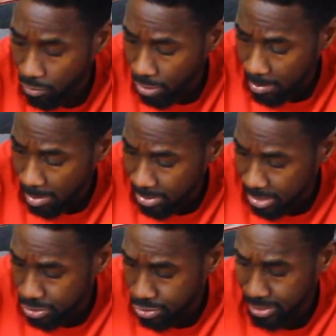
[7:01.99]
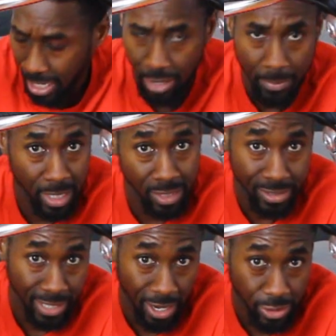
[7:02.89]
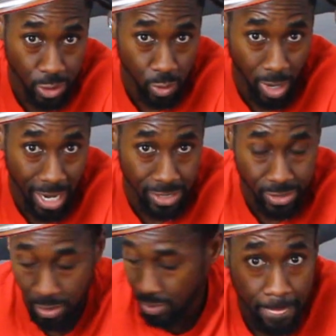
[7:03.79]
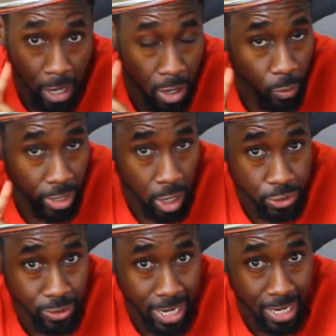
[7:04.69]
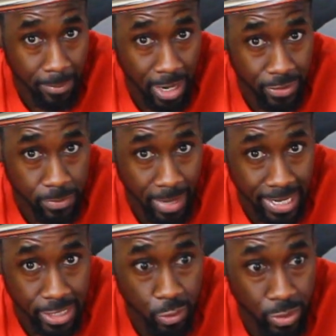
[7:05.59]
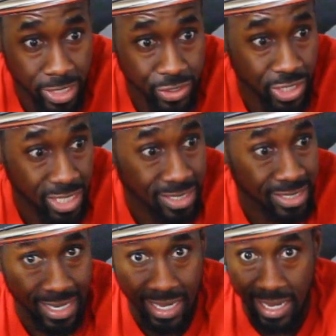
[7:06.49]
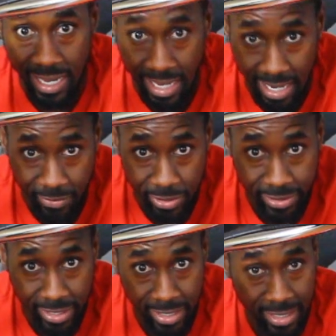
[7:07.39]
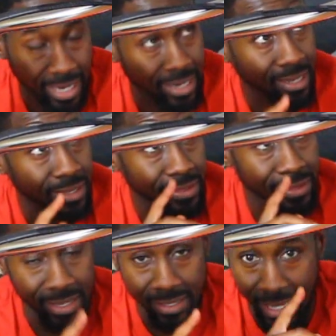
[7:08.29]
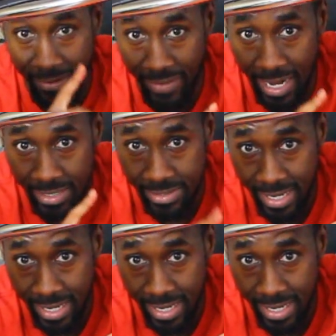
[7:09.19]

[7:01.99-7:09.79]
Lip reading: will rub up against your tire because the tire is too wide. So what I also like about this bike is you can adjust everything. Like these advanced